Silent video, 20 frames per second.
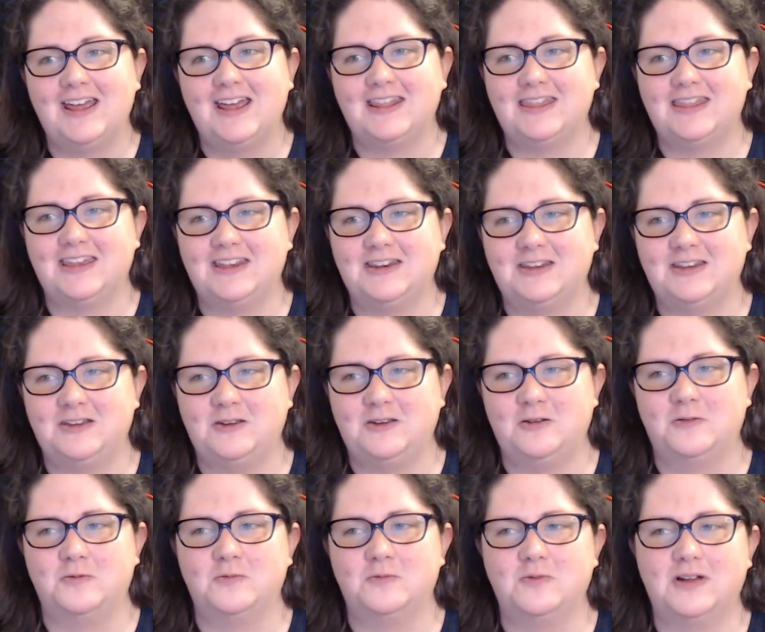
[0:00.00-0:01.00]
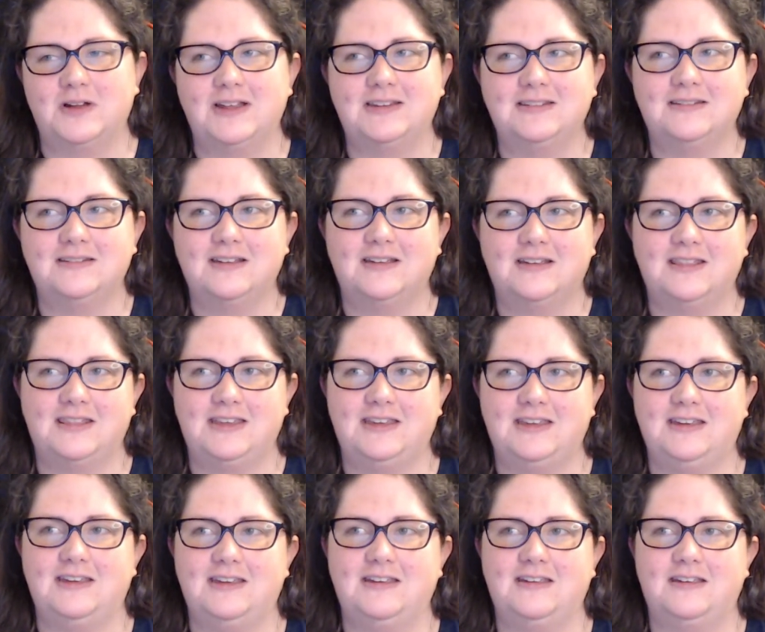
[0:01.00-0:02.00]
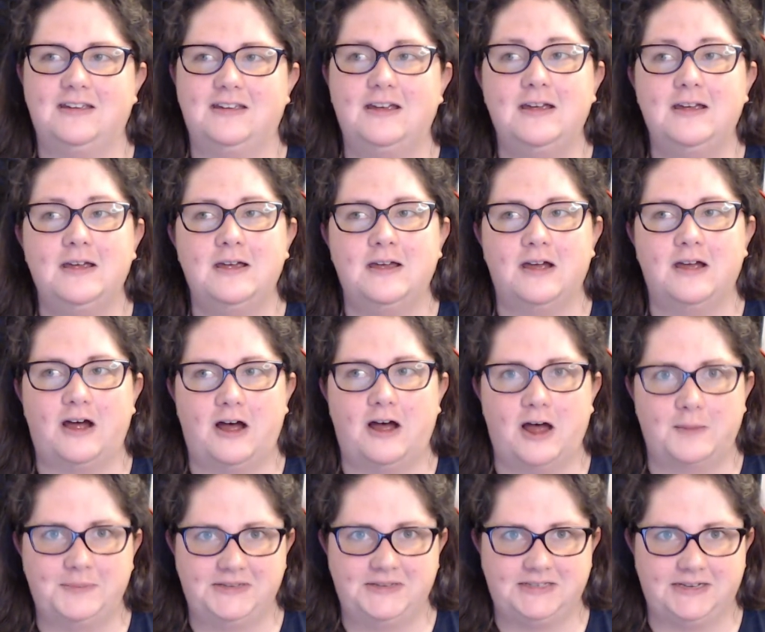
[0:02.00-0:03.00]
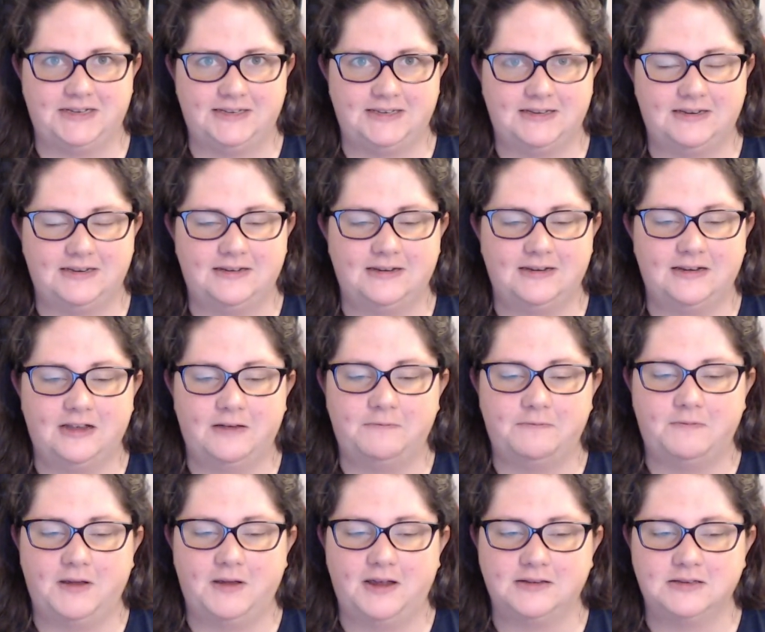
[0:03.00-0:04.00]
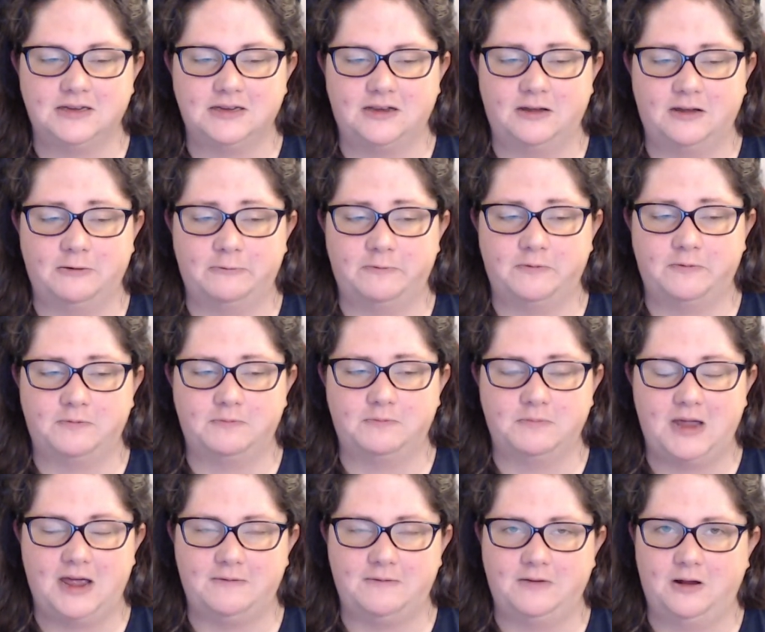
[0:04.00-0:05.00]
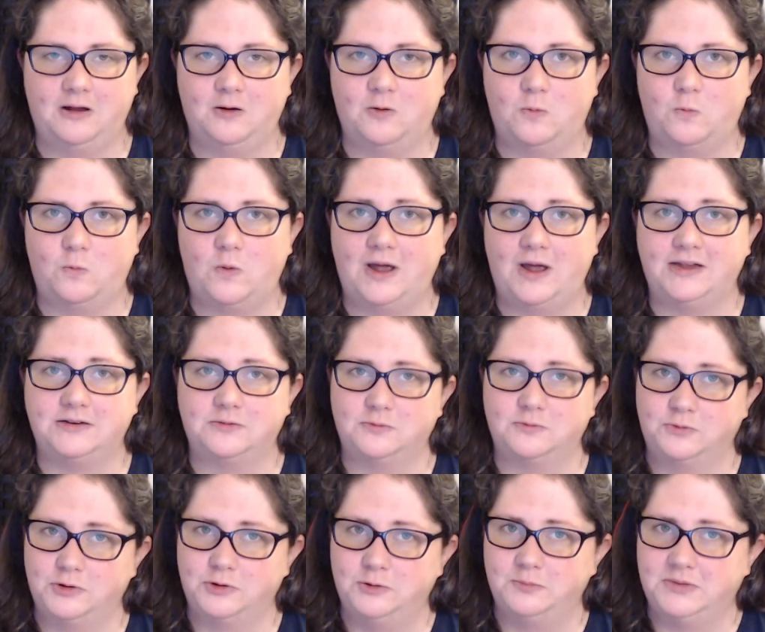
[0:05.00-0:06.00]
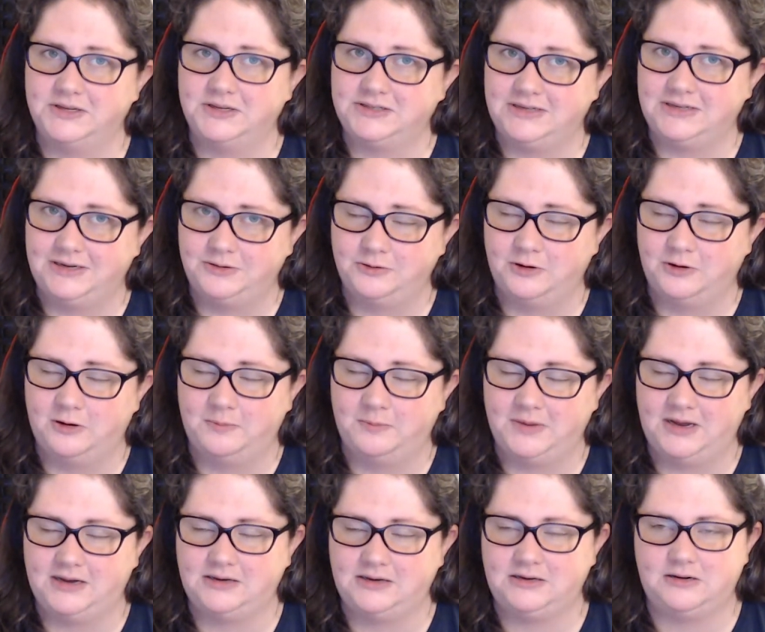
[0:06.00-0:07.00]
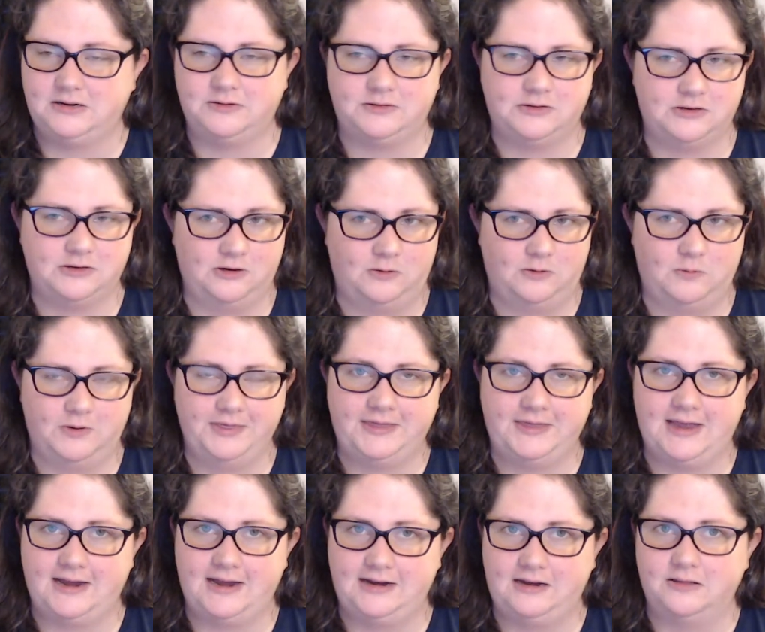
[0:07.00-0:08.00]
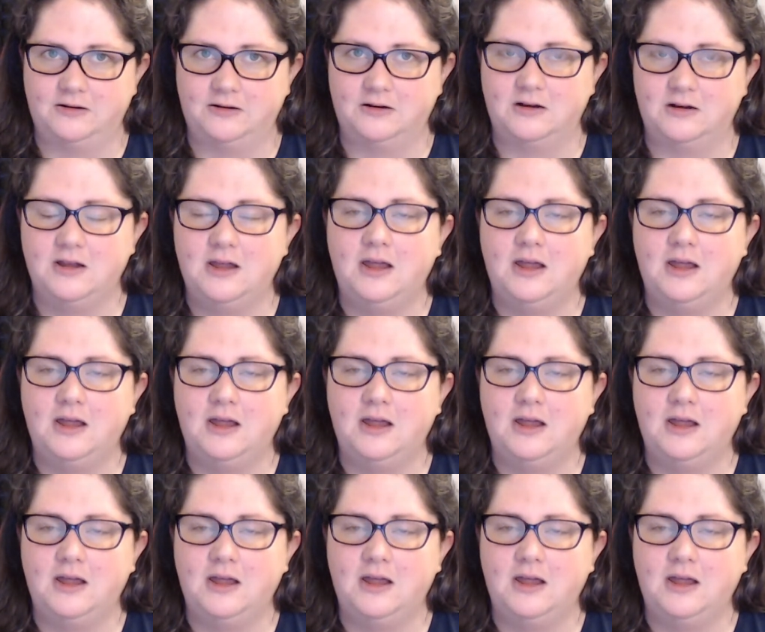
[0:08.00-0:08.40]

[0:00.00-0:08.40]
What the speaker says: then you run the opposite effect of having white room syndrome, and you don't want that either.